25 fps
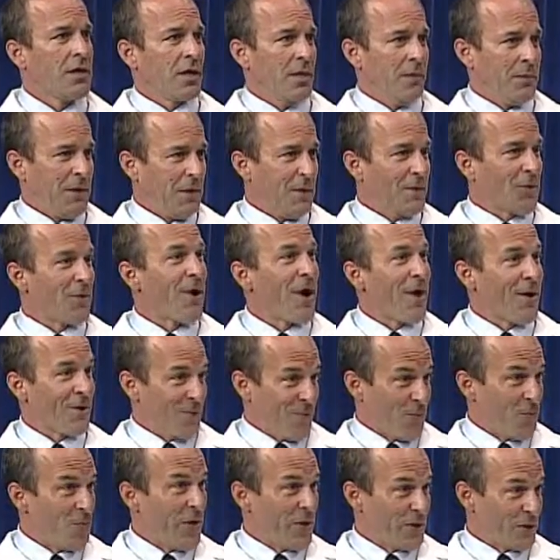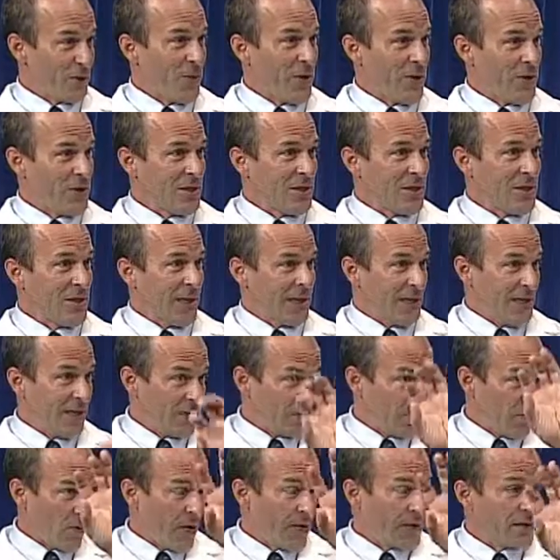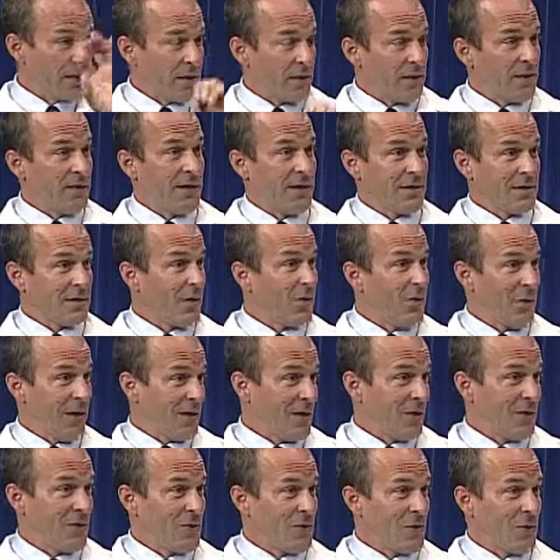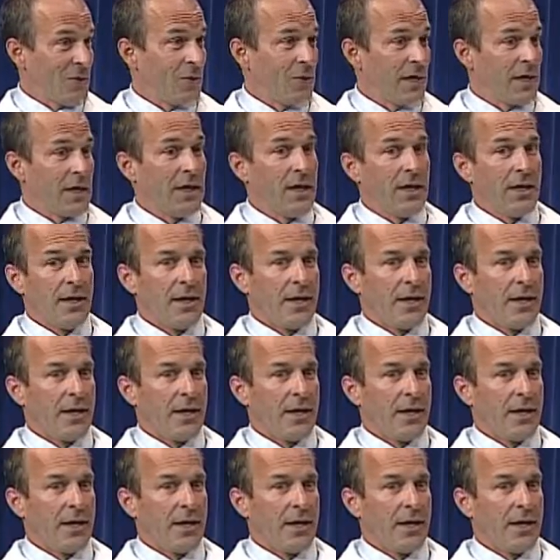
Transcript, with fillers: I mean, there are restoration techniques for isolated things that we can do, and